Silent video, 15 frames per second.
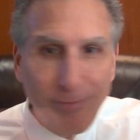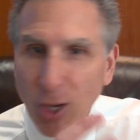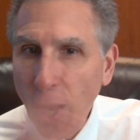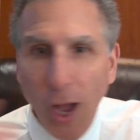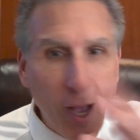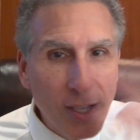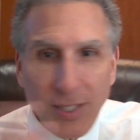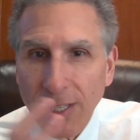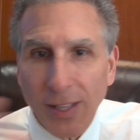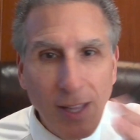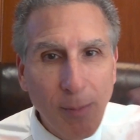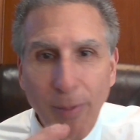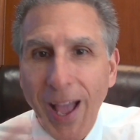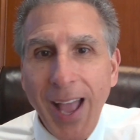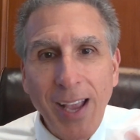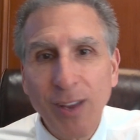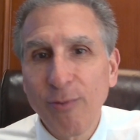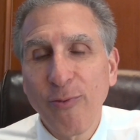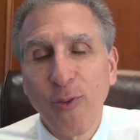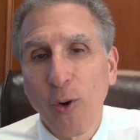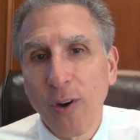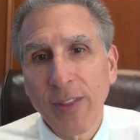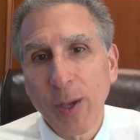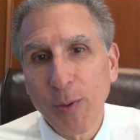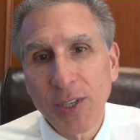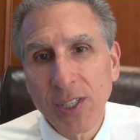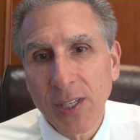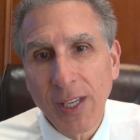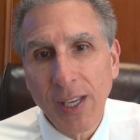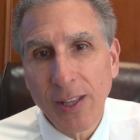causing the back and forth that we
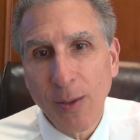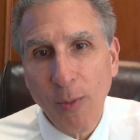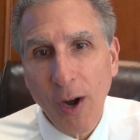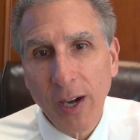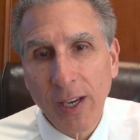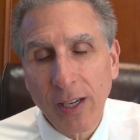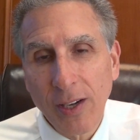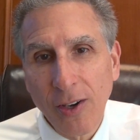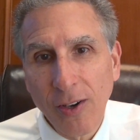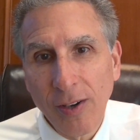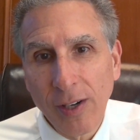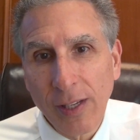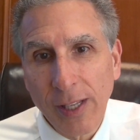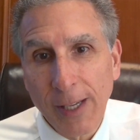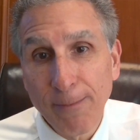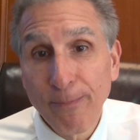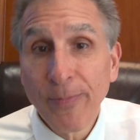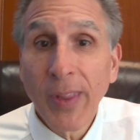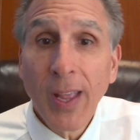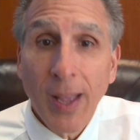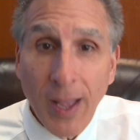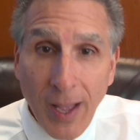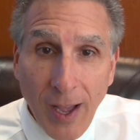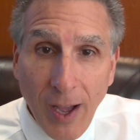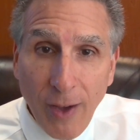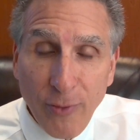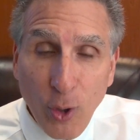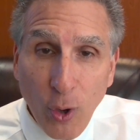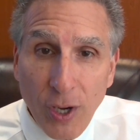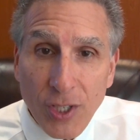see in the market currently.
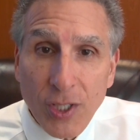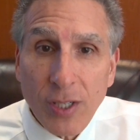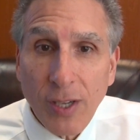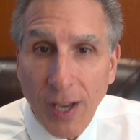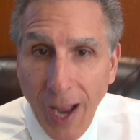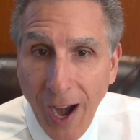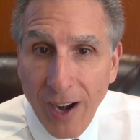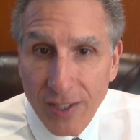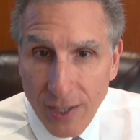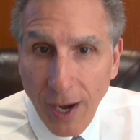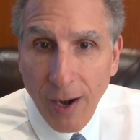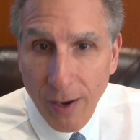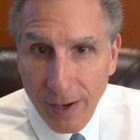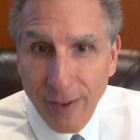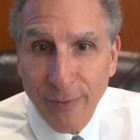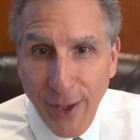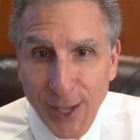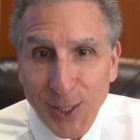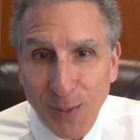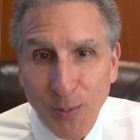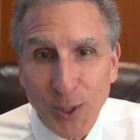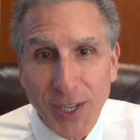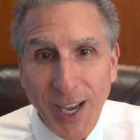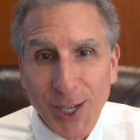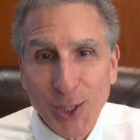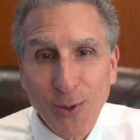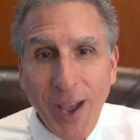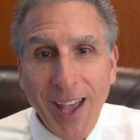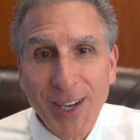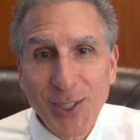Of course, our invest and protect
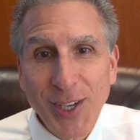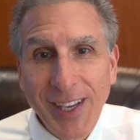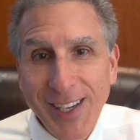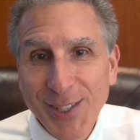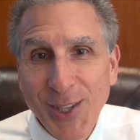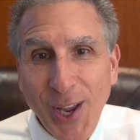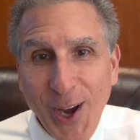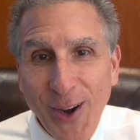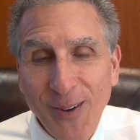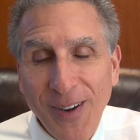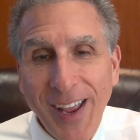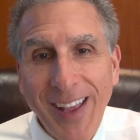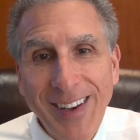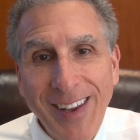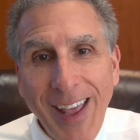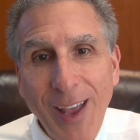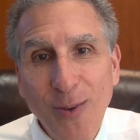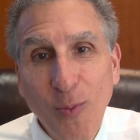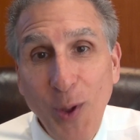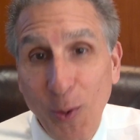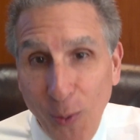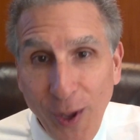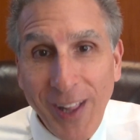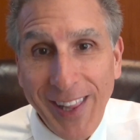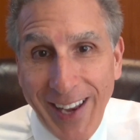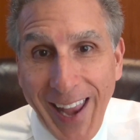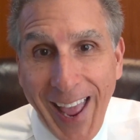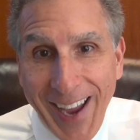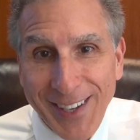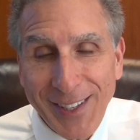strategy is there, and we will
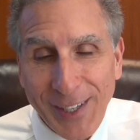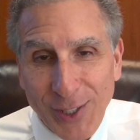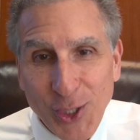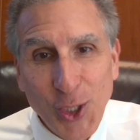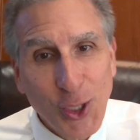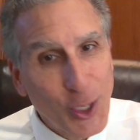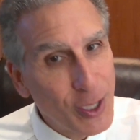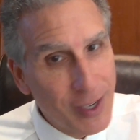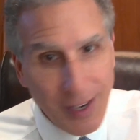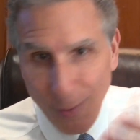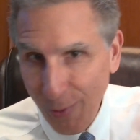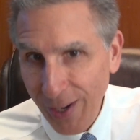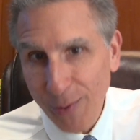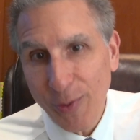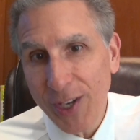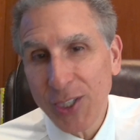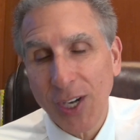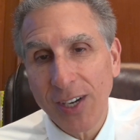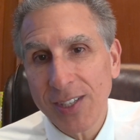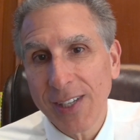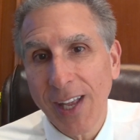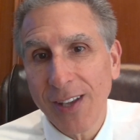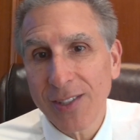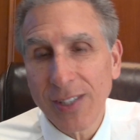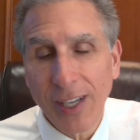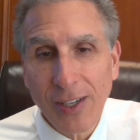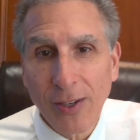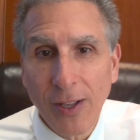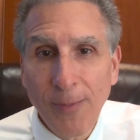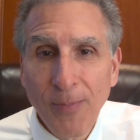enact it should we reach our sell
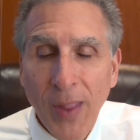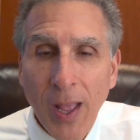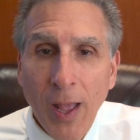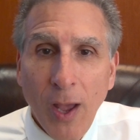signal.